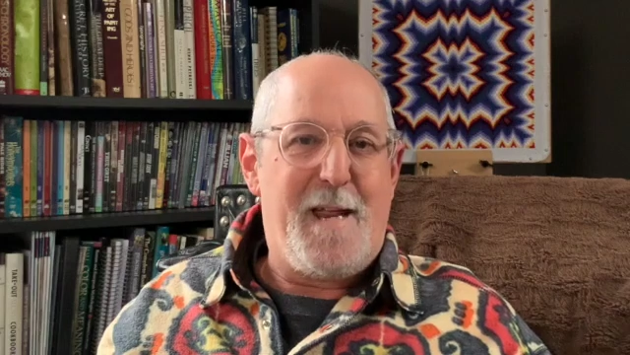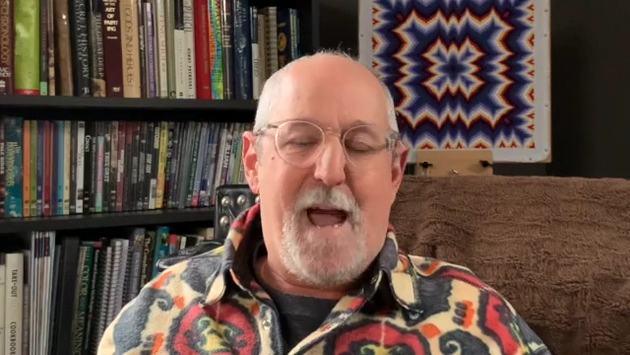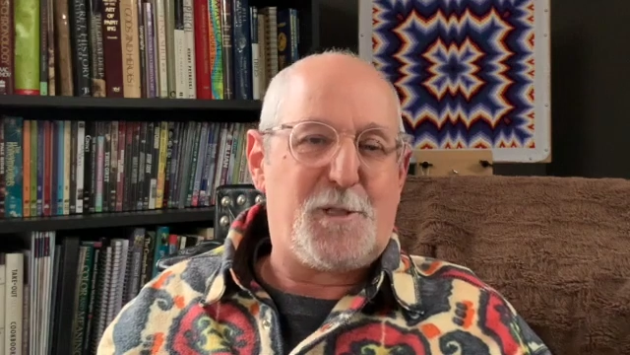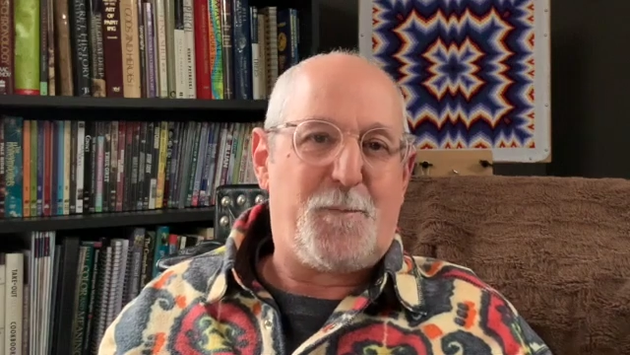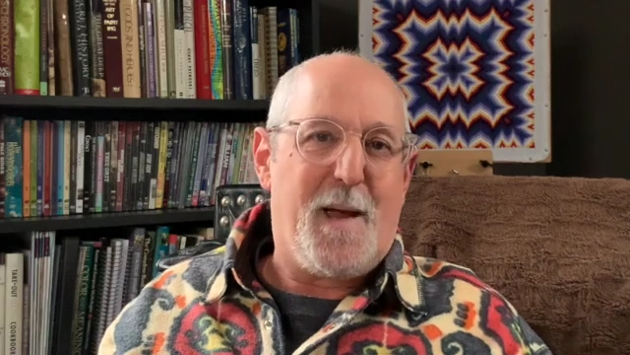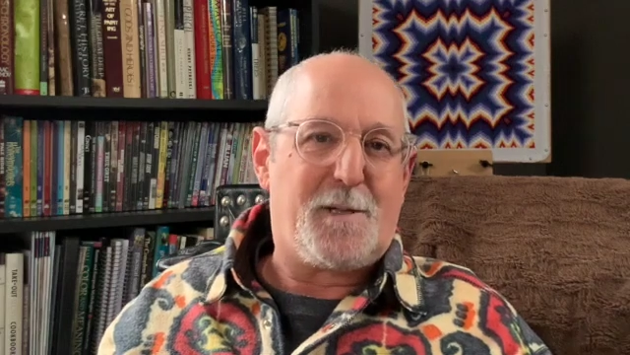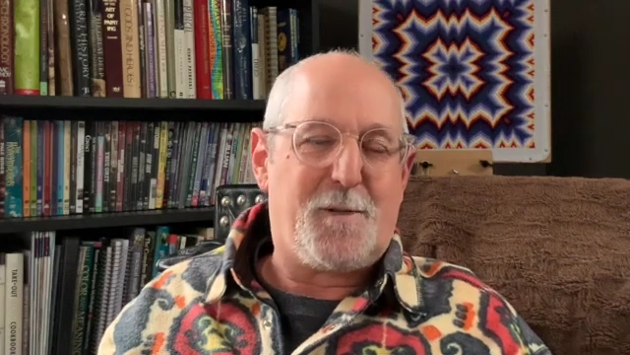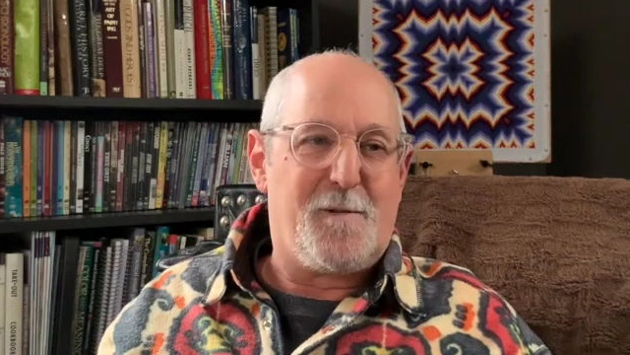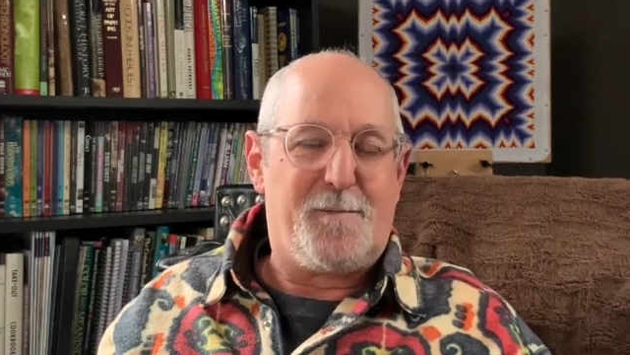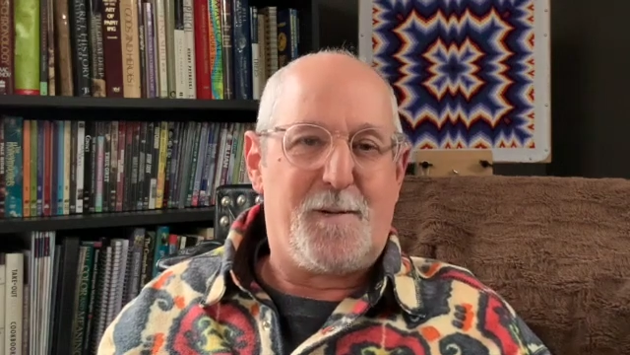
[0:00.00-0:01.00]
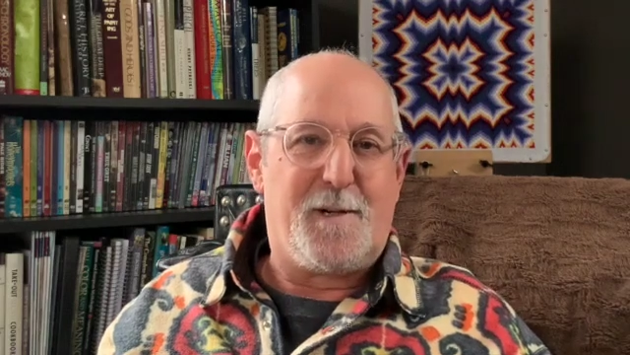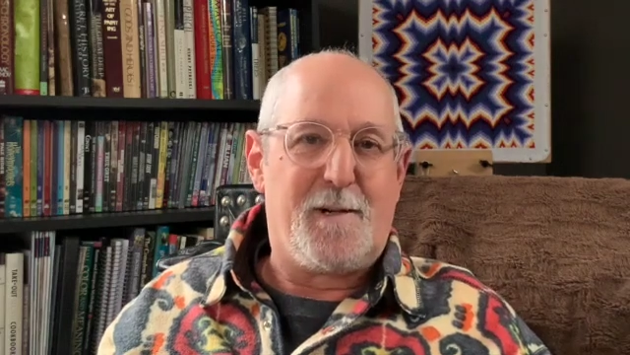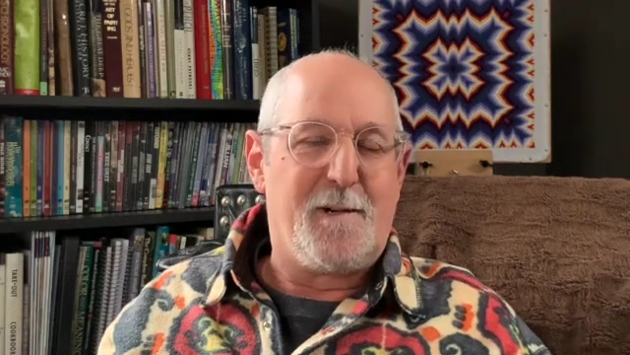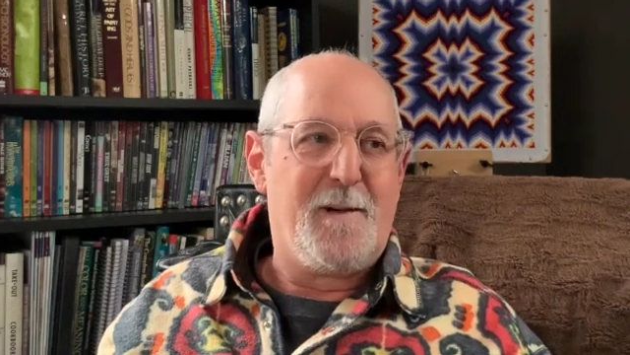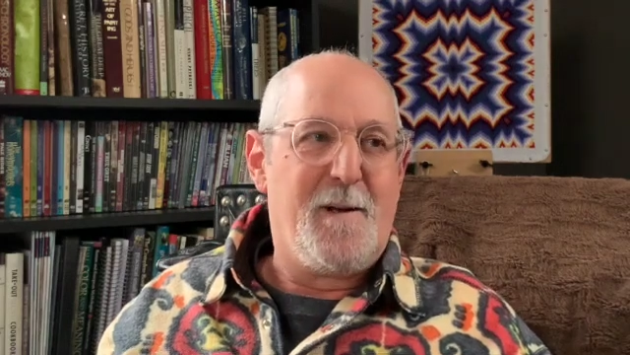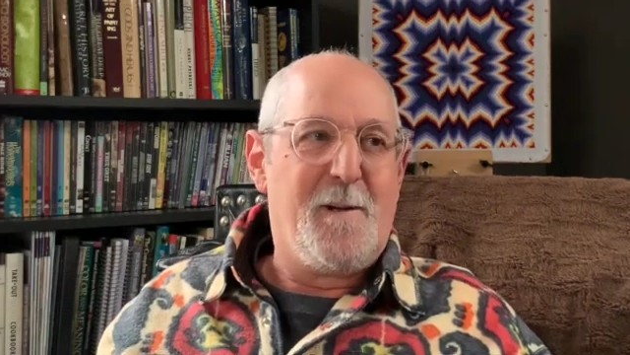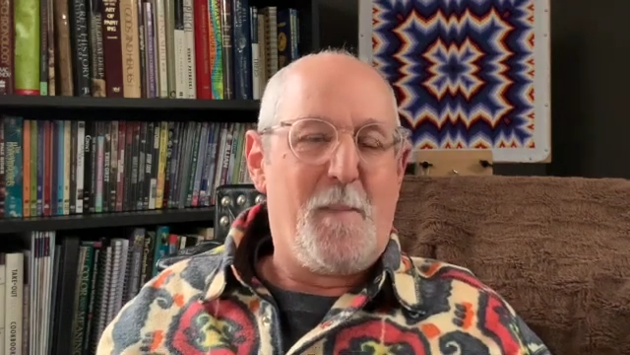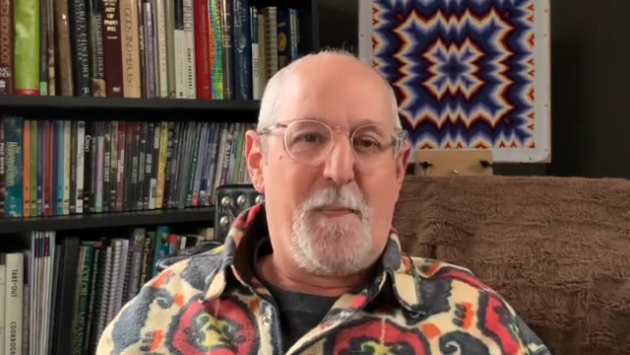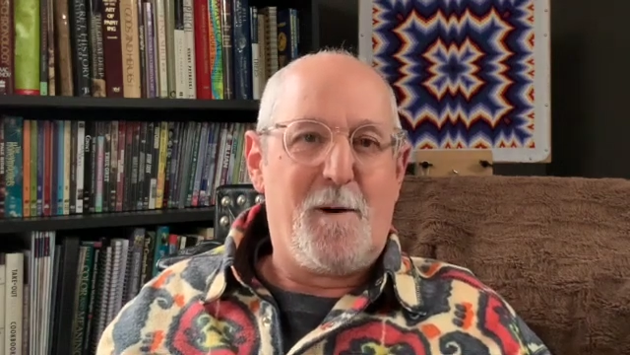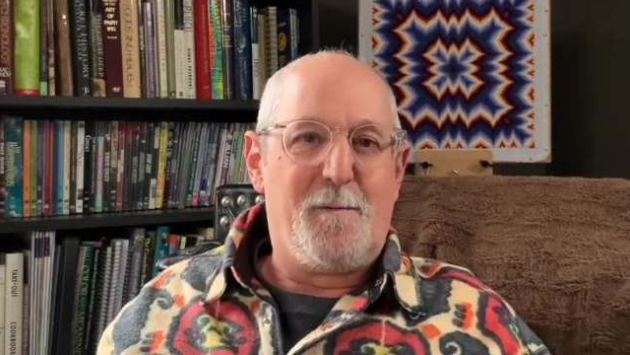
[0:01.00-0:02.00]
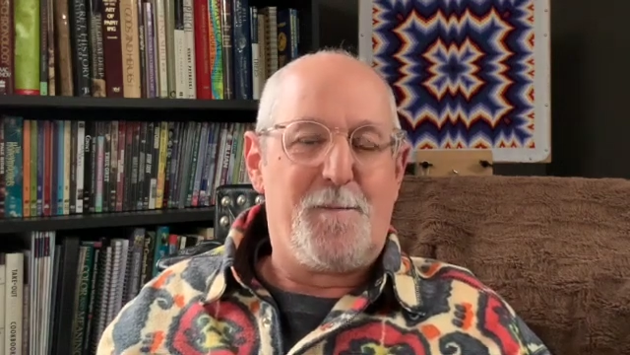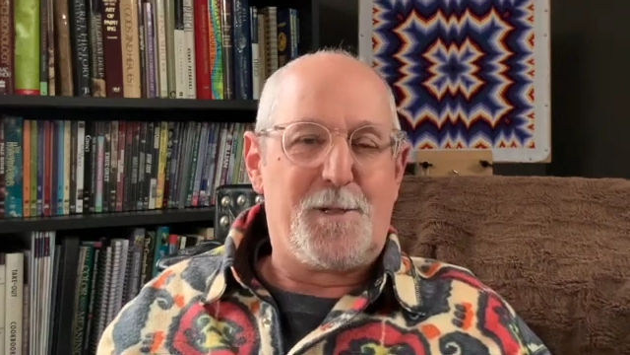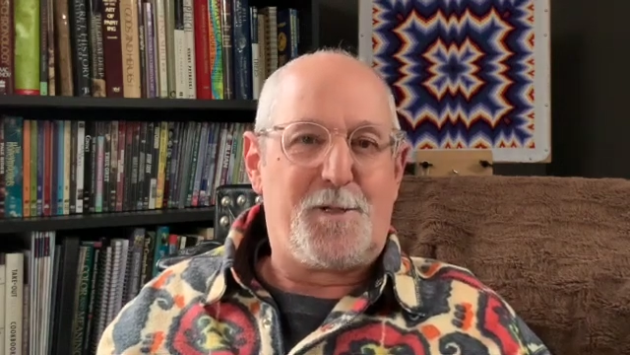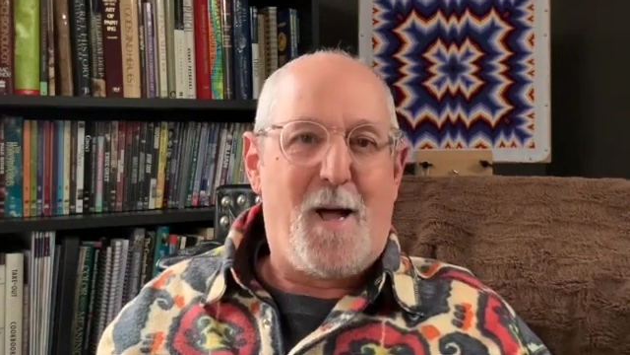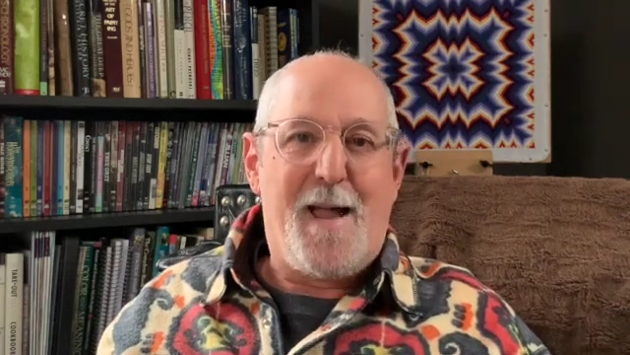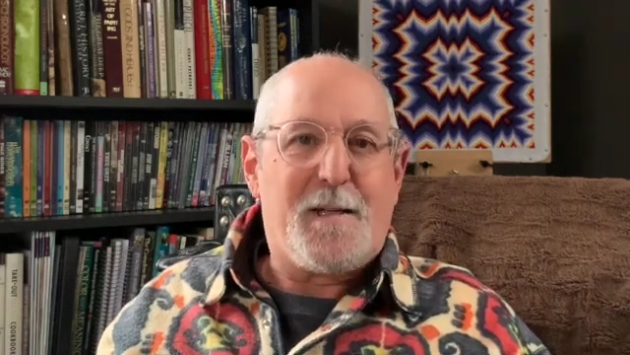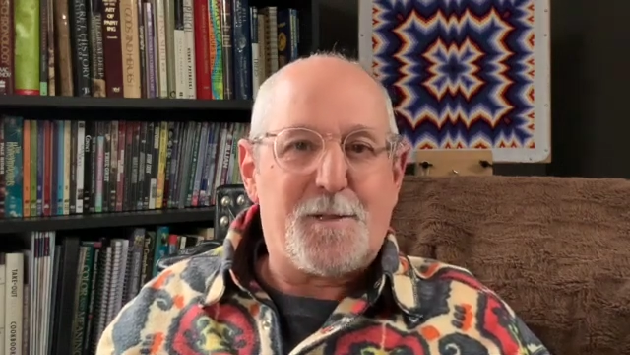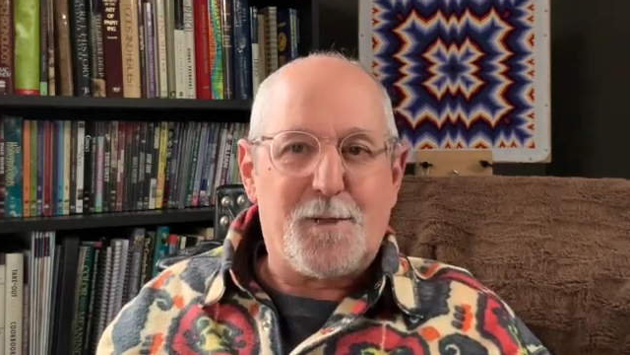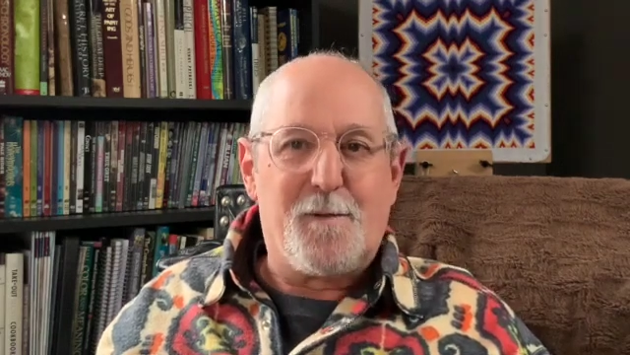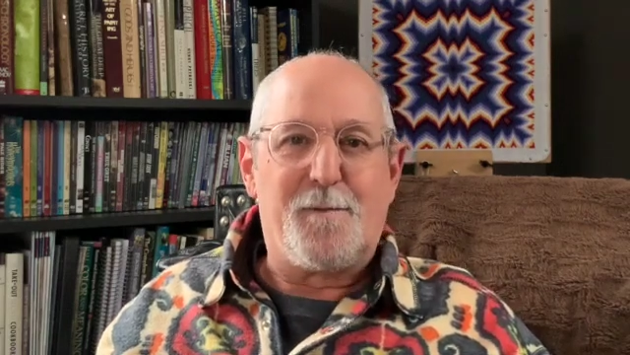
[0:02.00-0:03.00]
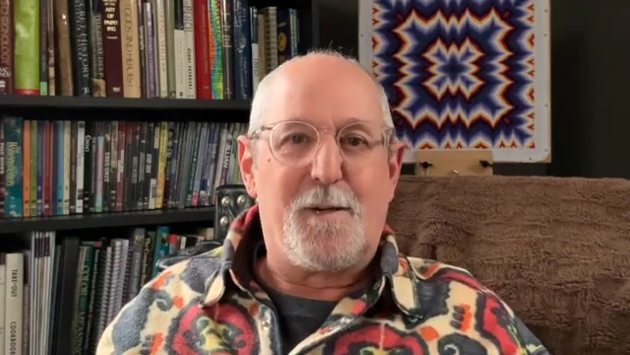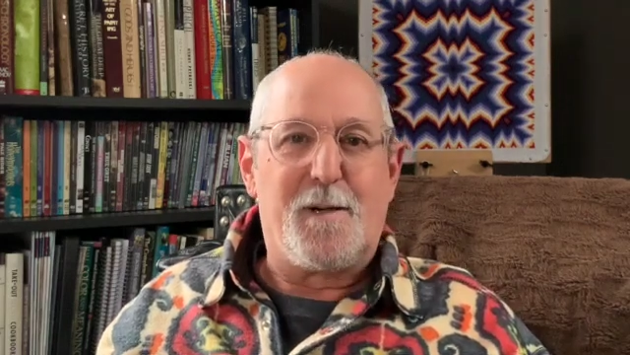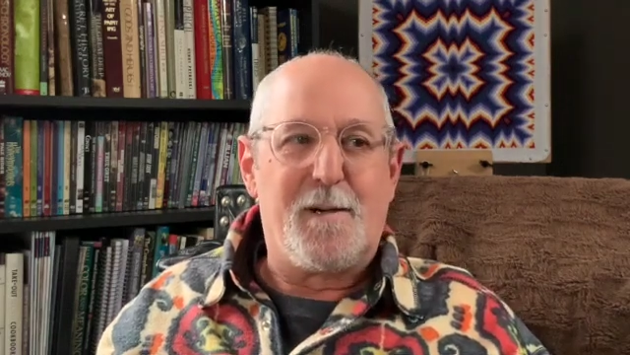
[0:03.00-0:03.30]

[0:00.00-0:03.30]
aspects of the science of